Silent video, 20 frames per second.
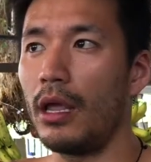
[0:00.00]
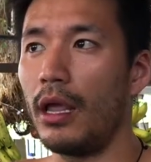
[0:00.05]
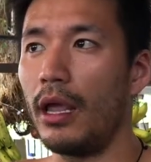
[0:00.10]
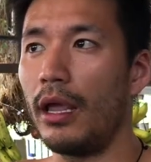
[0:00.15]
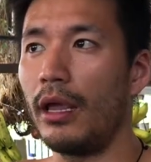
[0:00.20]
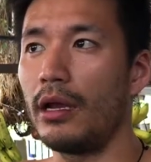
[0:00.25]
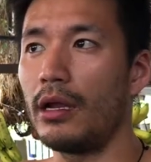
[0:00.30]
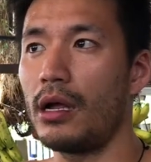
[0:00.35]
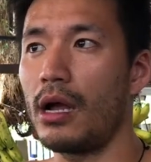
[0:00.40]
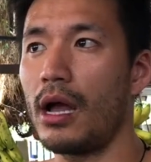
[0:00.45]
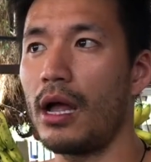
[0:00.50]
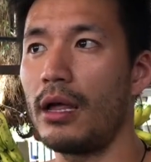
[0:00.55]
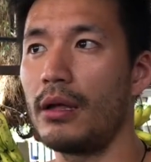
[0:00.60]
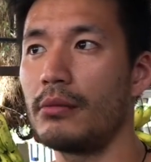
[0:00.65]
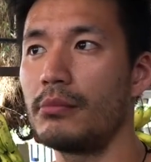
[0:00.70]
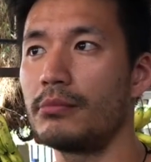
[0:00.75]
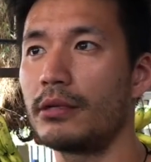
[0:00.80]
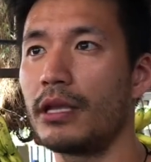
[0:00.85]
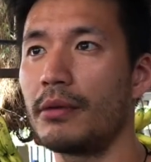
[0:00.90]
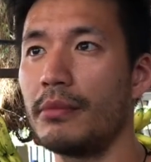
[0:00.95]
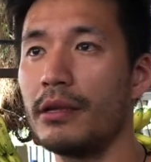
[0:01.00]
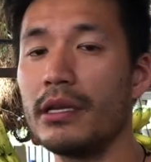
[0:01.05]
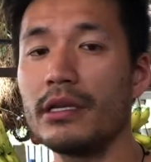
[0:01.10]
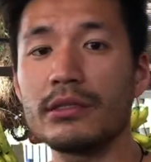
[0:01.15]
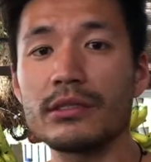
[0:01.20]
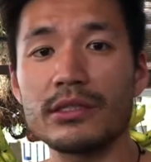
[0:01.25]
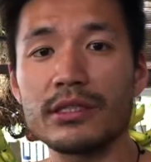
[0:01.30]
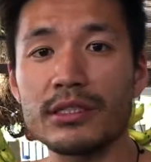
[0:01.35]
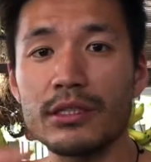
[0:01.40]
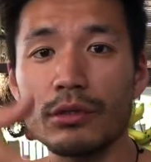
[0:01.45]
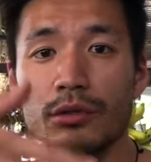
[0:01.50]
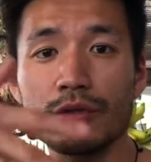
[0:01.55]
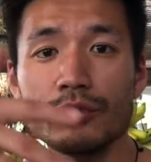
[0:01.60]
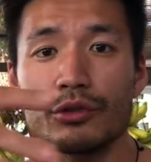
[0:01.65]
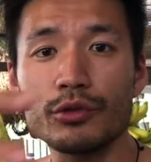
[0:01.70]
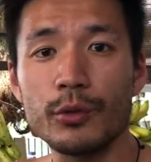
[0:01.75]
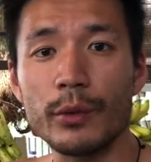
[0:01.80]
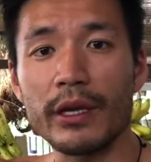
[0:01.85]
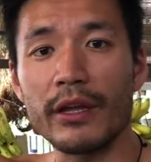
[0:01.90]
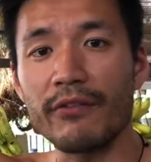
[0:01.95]
And I am committed to still
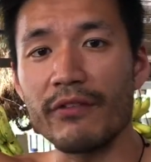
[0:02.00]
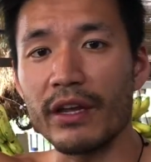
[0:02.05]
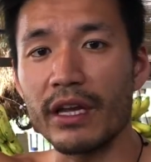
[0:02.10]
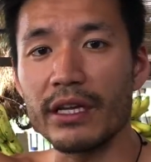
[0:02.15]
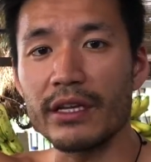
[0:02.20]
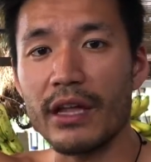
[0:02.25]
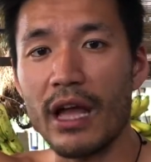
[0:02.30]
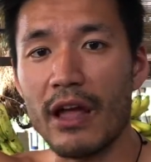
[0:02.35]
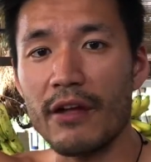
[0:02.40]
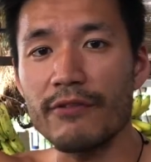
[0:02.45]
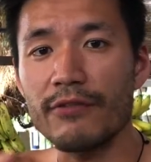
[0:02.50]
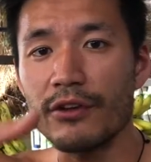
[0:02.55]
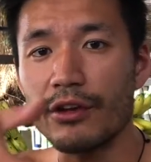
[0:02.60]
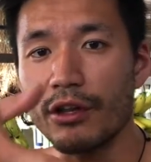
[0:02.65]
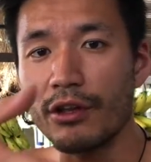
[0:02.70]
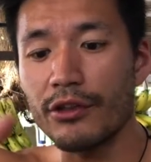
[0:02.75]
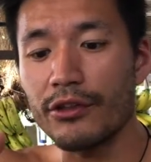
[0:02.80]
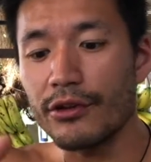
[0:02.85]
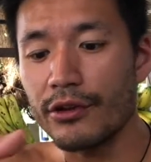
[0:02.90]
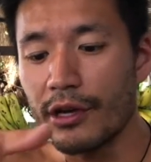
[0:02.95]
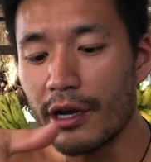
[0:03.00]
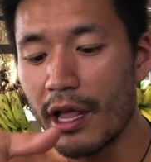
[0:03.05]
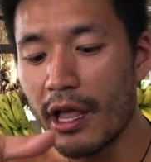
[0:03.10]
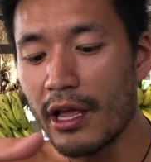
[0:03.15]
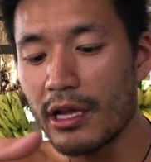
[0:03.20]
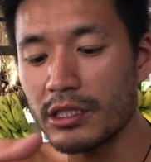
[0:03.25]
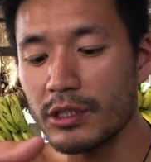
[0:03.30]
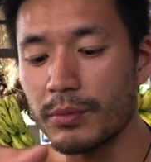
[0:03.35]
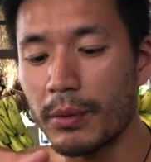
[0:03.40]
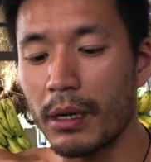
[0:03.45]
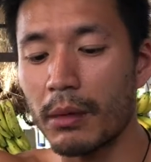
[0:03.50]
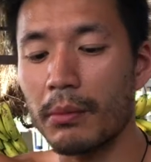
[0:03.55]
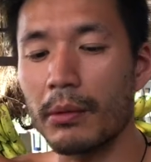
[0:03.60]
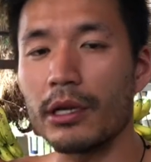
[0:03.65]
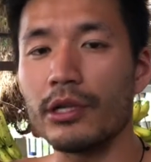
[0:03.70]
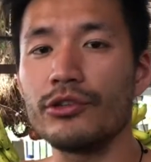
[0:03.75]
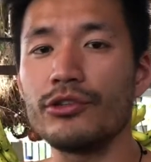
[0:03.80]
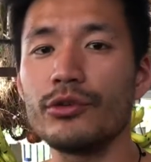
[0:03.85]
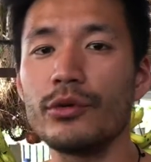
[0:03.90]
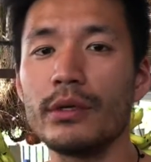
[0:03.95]
doing a vegan diet for another 30 days, but I'm
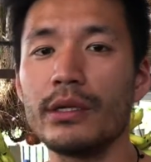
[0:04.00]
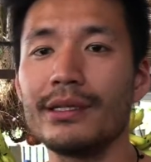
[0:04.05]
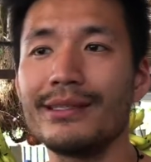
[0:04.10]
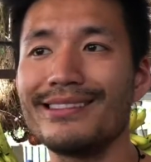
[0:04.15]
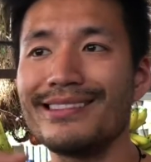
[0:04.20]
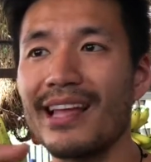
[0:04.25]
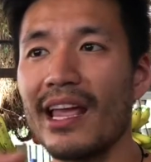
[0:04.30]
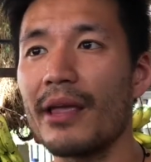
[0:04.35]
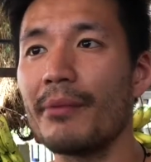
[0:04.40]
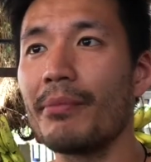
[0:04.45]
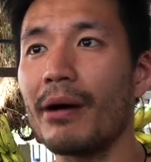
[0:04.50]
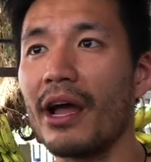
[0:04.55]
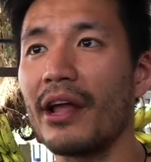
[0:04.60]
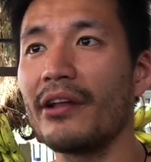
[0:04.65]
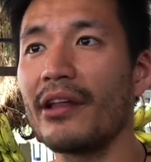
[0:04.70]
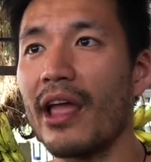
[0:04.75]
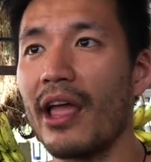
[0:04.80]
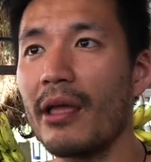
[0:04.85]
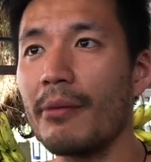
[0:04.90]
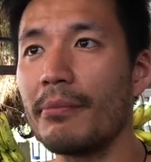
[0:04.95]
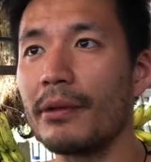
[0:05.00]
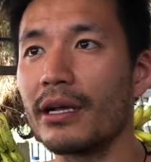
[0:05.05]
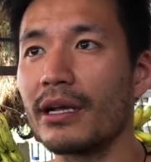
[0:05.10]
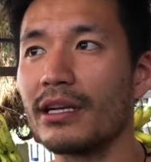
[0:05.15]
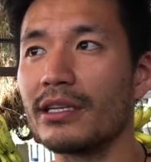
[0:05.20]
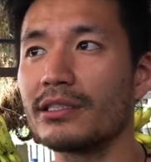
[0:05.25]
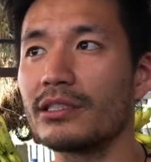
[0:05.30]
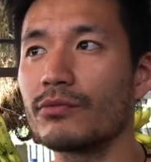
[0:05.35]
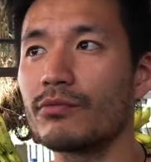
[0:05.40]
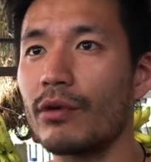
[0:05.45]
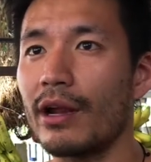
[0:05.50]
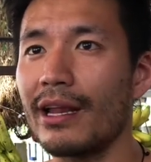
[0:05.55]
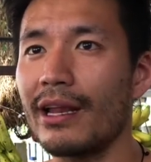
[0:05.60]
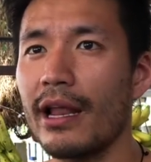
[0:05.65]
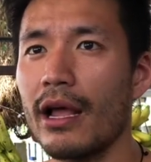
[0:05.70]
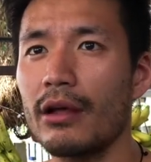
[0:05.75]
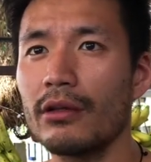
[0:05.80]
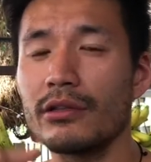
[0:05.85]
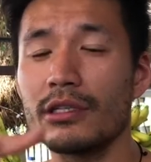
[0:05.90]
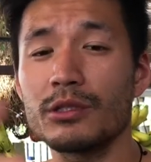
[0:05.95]
gonna do it day by day because right
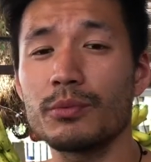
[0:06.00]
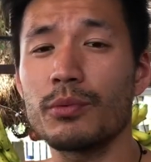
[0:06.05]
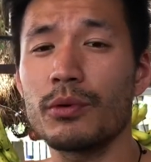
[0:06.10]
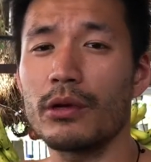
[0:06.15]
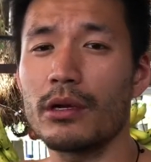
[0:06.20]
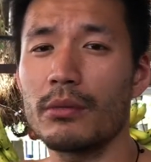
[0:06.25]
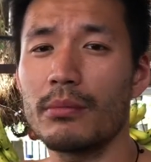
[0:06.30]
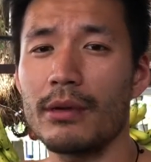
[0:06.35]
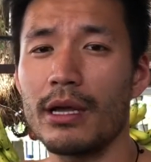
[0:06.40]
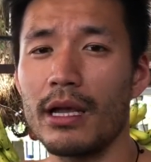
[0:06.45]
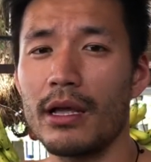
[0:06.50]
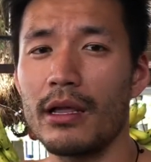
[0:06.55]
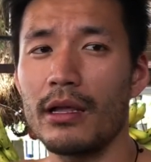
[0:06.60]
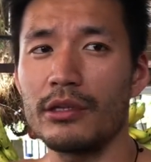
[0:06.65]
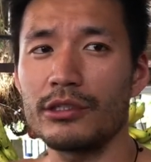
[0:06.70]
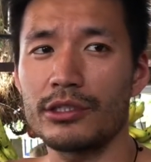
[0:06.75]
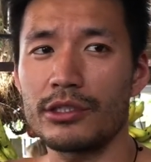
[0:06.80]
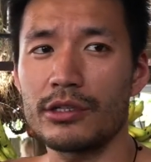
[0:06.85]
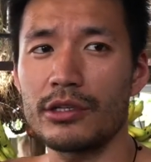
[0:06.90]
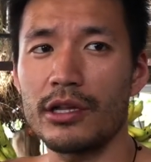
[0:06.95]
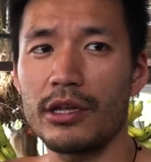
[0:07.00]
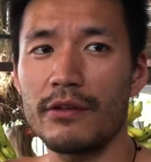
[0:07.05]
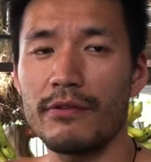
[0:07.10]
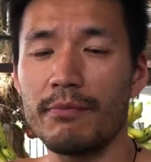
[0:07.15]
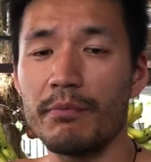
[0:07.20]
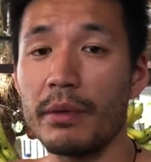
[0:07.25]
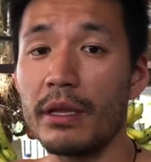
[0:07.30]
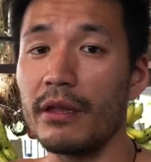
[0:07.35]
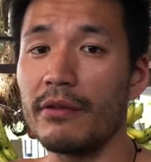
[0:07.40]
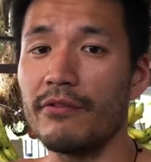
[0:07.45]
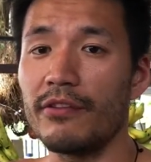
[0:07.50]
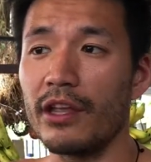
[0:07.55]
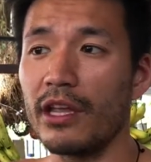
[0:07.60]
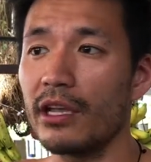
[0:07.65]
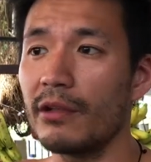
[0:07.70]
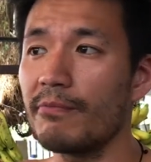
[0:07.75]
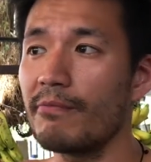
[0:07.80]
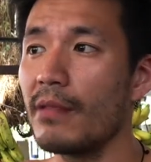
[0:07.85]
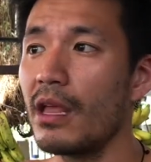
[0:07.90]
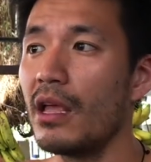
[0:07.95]
now at this point in my journey of being
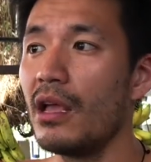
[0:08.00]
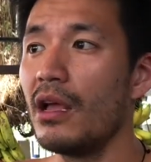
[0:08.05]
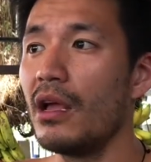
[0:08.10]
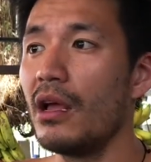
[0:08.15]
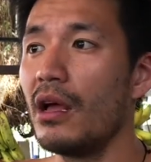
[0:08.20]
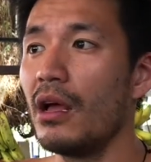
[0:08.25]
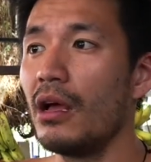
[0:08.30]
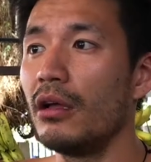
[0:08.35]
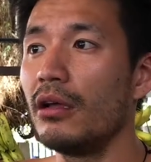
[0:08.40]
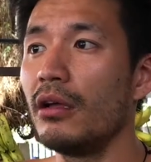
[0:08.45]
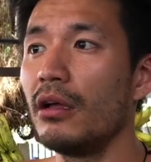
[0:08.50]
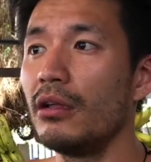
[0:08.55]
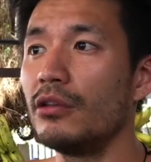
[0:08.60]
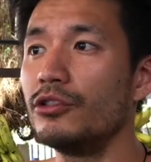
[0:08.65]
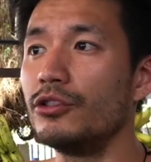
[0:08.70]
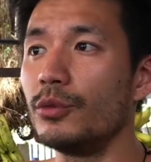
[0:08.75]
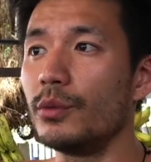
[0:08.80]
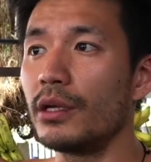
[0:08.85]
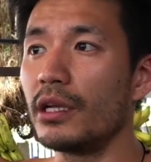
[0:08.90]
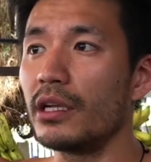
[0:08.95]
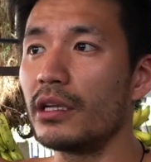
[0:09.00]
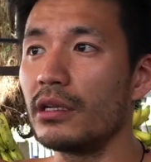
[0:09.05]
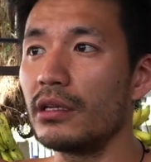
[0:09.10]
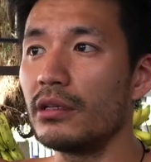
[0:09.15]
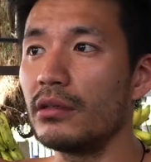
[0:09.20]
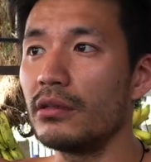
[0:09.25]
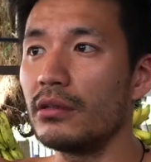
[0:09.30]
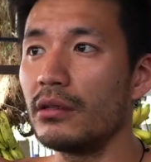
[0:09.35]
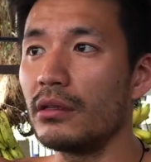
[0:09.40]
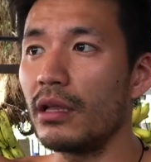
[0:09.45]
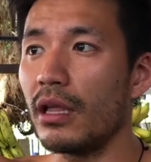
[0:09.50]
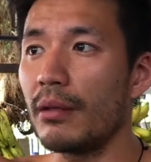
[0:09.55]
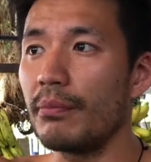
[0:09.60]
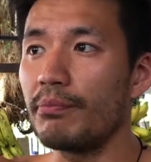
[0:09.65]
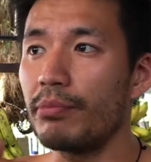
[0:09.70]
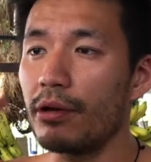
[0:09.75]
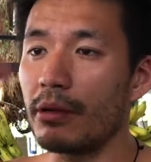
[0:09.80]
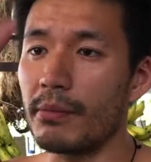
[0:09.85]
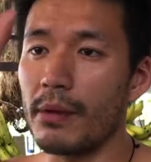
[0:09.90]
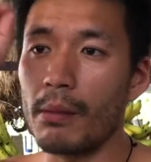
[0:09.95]
vegan, doing and
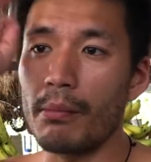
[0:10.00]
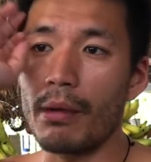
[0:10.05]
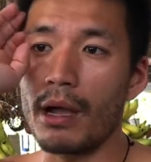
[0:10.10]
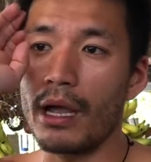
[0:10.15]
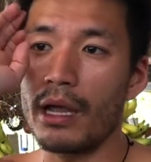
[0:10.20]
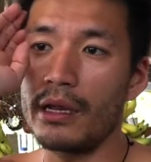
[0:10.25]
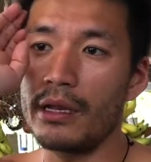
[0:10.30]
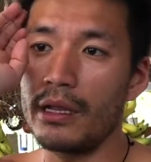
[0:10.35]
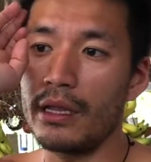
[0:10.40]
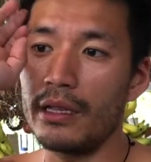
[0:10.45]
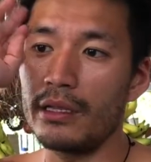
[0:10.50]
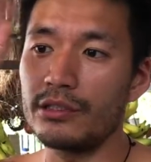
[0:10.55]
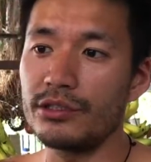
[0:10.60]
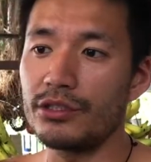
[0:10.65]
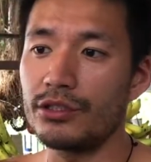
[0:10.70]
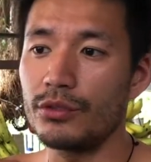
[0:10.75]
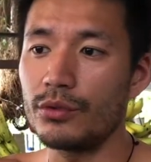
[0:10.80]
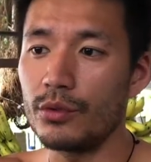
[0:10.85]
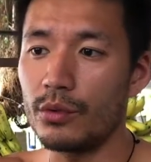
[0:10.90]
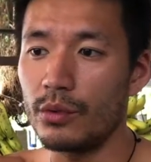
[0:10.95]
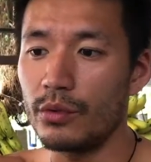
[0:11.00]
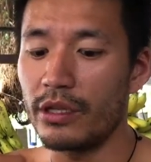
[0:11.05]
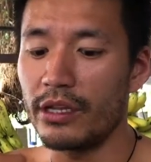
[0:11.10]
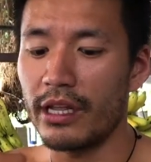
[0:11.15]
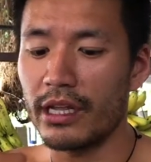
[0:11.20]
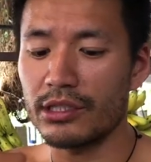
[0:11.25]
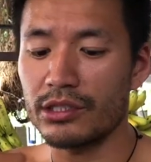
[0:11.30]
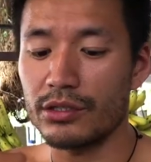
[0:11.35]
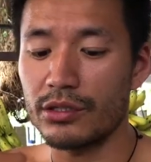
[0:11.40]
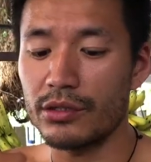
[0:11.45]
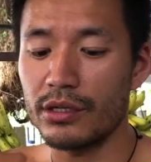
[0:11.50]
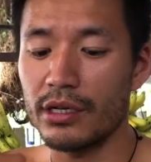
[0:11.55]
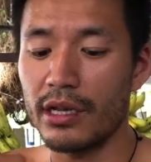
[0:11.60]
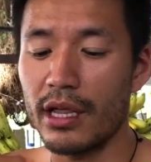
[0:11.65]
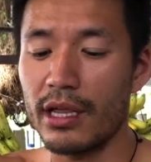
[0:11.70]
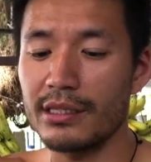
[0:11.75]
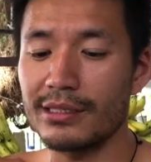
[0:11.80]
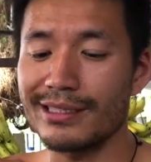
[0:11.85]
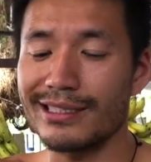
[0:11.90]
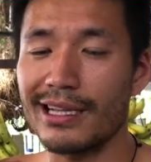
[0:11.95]
putting my mind into the next 30
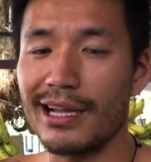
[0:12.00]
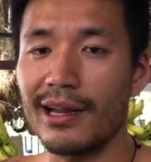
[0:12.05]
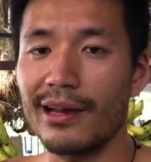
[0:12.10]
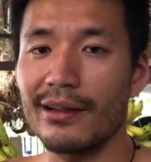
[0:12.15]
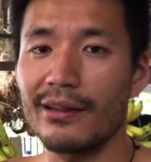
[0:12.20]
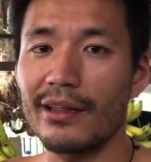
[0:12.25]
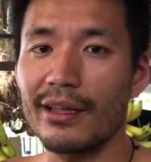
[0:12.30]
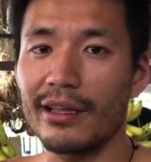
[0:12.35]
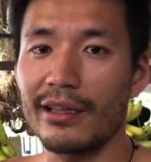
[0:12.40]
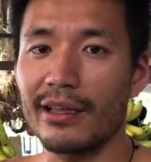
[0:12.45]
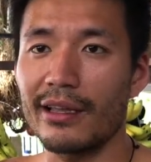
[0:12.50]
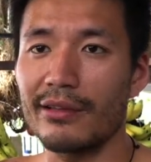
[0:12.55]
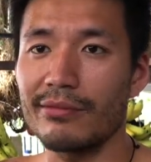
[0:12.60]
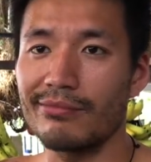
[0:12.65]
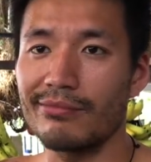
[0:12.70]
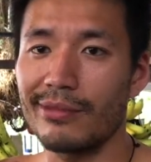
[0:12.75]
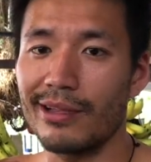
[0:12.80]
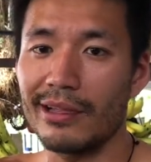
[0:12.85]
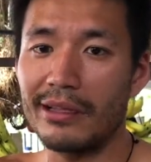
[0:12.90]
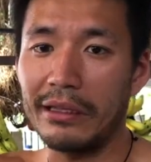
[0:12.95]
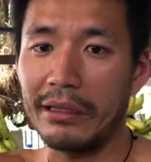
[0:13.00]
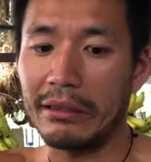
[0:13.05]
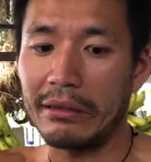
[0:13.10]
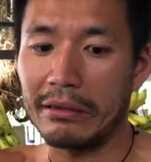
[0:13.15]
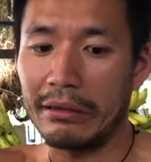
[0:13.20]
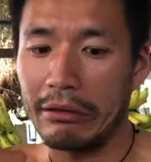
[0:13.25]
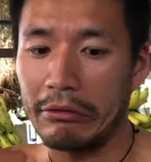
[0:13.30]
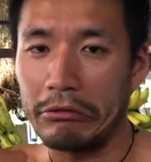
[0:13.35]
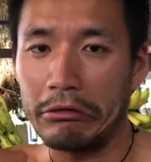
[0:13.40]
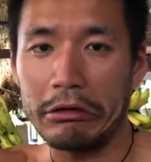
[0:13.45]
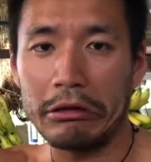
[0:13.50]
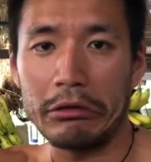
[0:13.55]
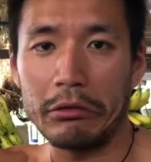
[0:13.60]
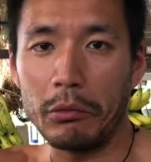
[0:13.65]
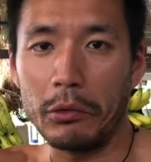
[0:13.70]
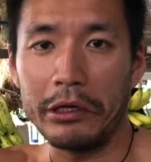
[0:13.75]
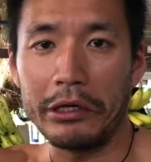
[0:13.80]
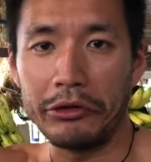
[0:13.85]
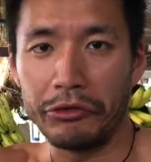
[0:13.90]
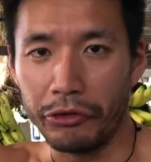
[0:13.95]
days is kinda like, ugh, I really don't
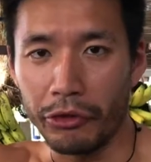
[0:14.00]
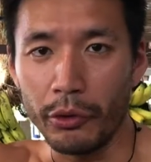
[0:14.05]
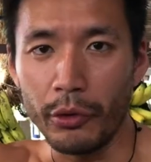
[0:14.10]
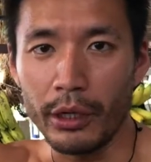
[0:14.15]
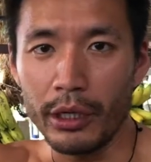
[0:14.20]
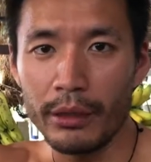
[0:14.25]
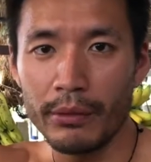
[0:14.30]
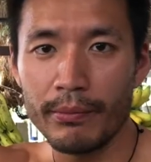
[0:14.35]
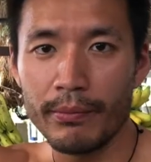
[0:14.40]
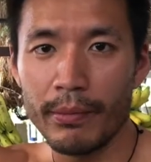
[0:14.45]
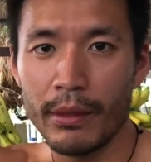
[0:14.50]
wanna do it.